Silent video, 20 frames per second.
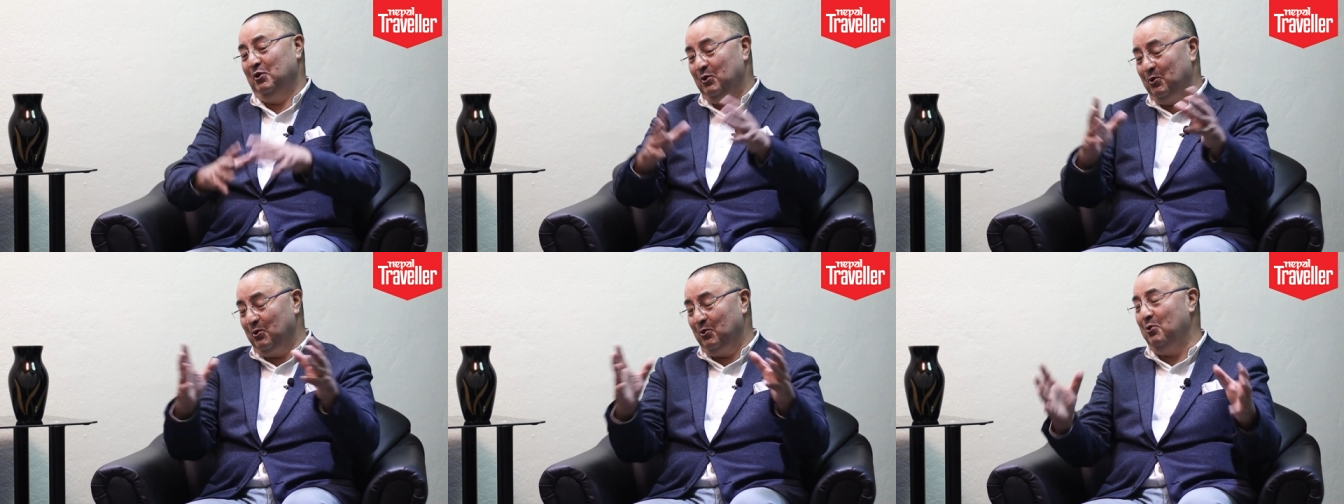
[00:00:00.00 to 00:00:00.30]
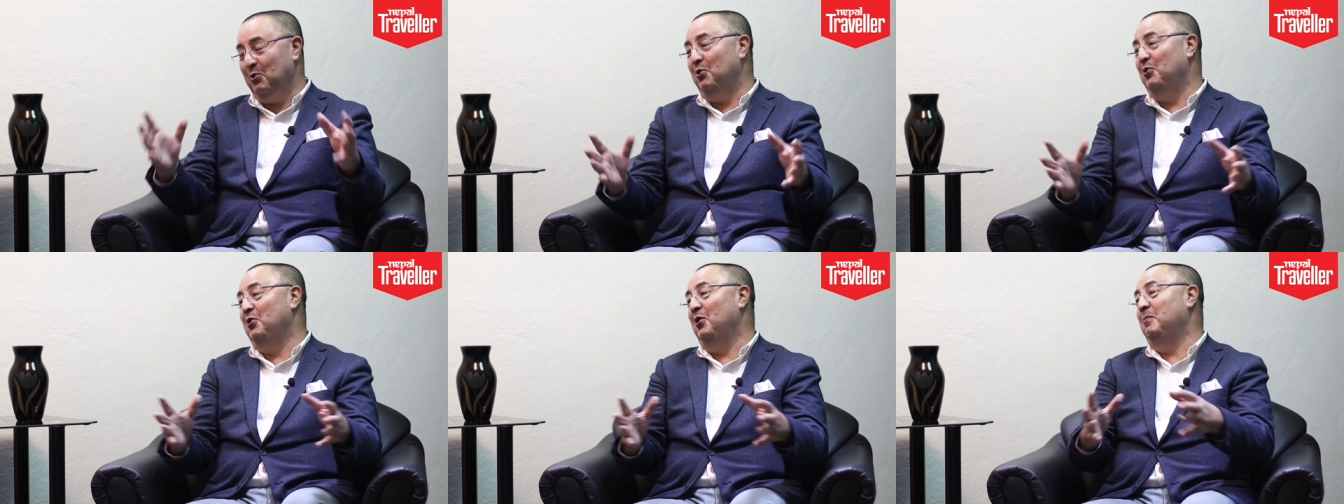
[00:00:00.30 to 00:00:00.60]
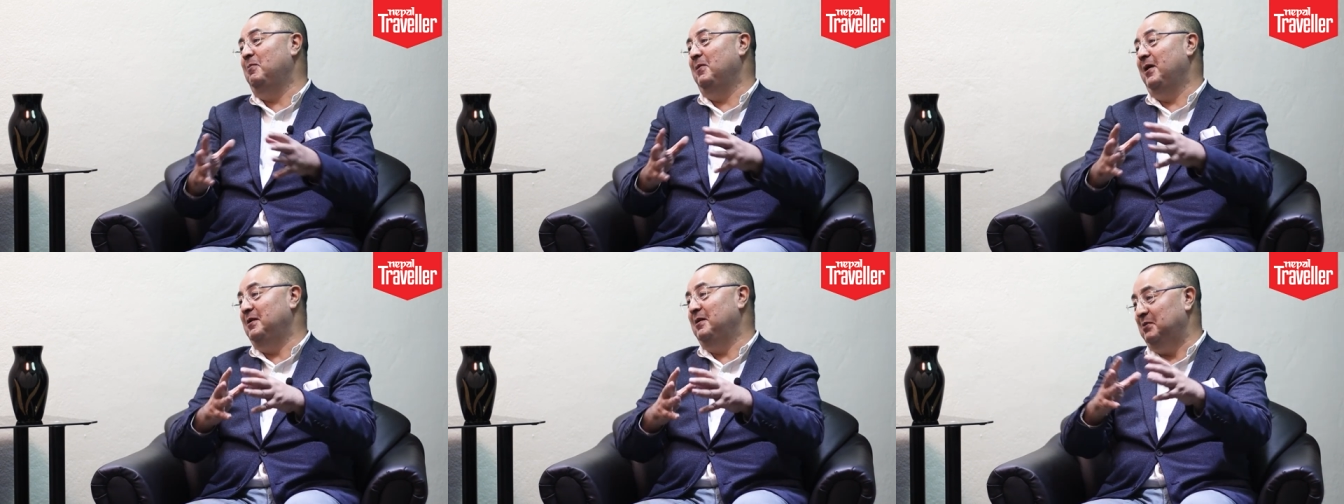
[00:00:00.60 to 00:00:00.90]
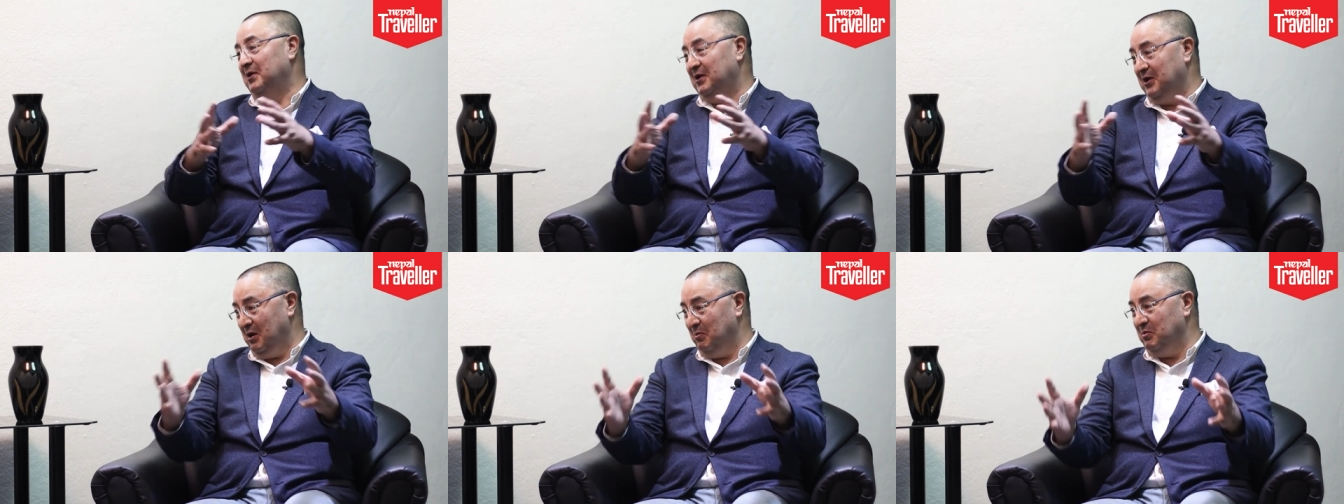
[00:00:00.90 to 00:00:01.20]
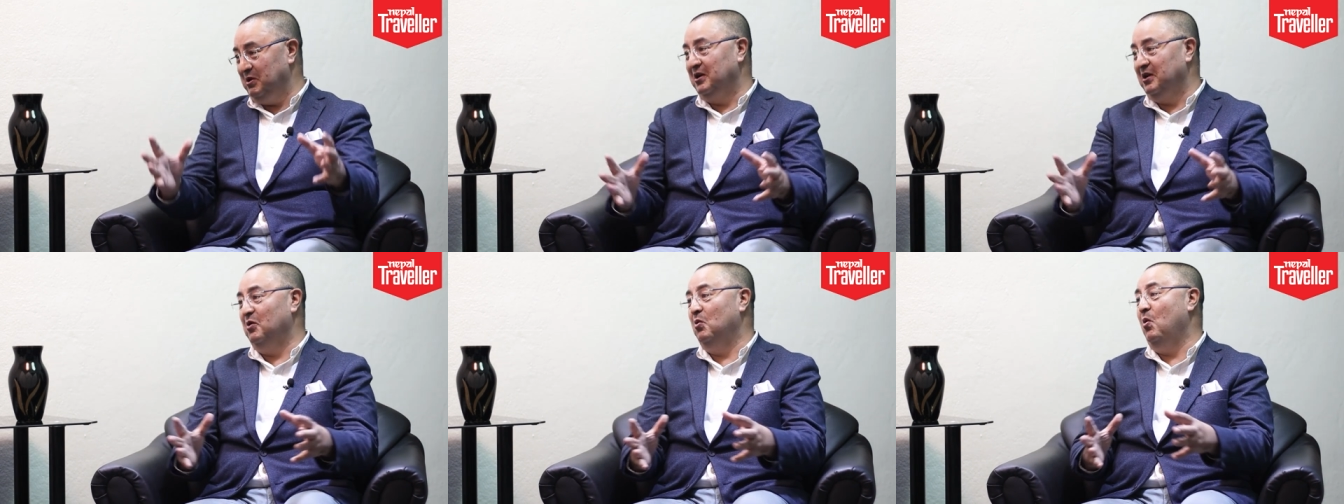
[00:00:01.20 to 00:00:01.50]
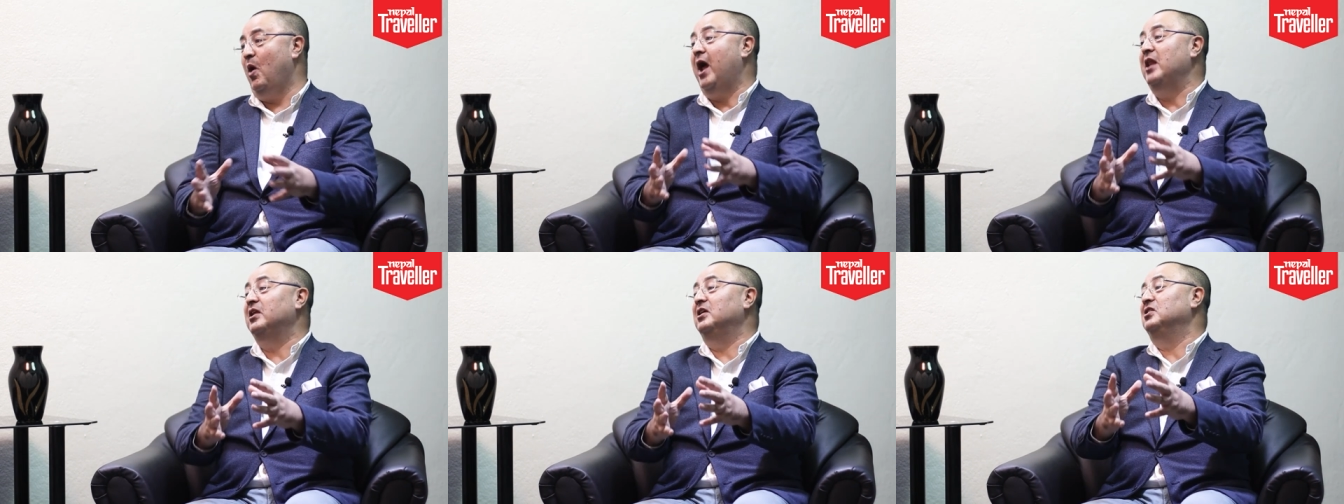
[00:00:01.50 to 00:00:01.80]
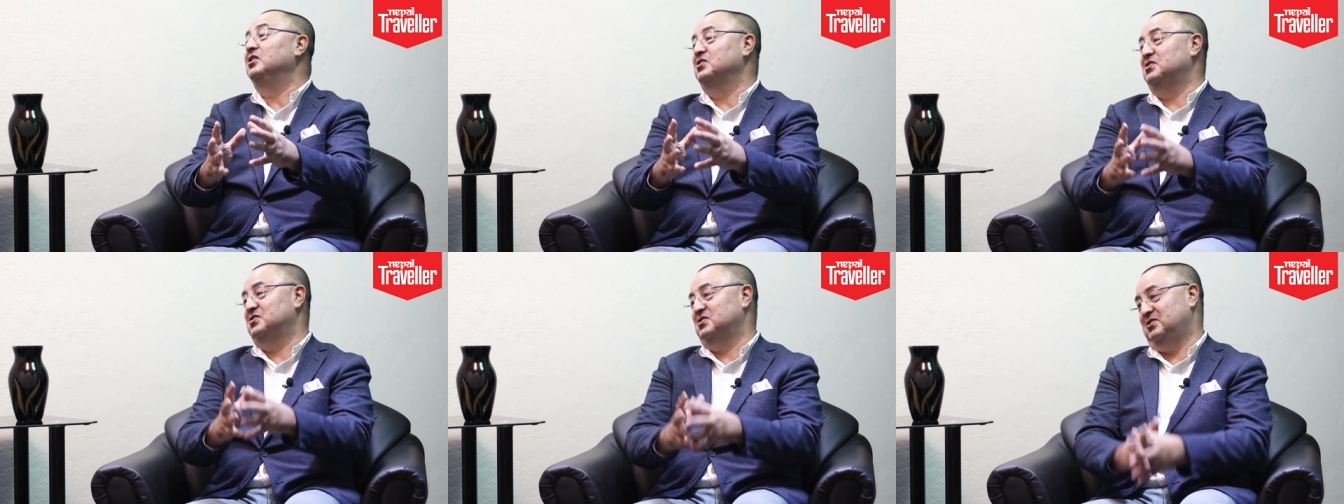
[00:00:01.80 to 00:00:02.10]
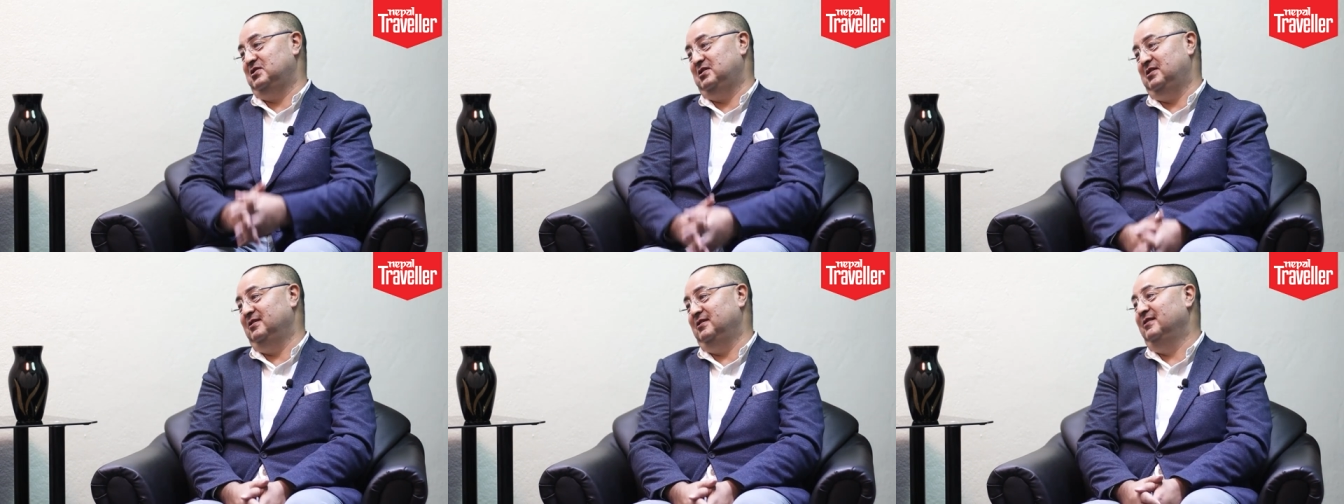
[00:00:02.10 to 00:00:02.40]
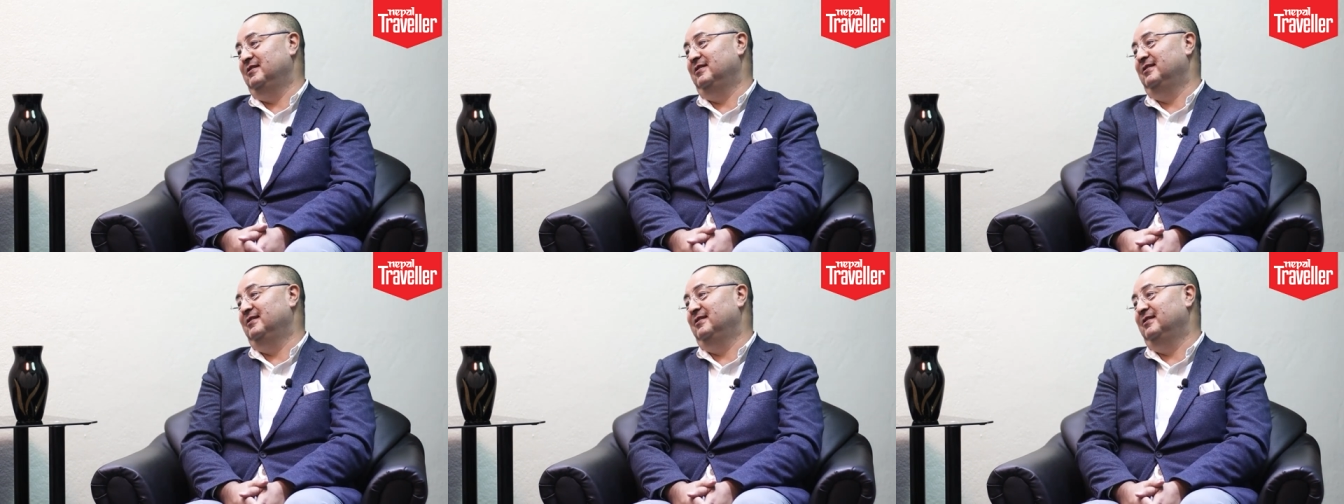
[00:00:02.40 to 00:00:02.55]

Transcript: grown up and becoming a wine industry.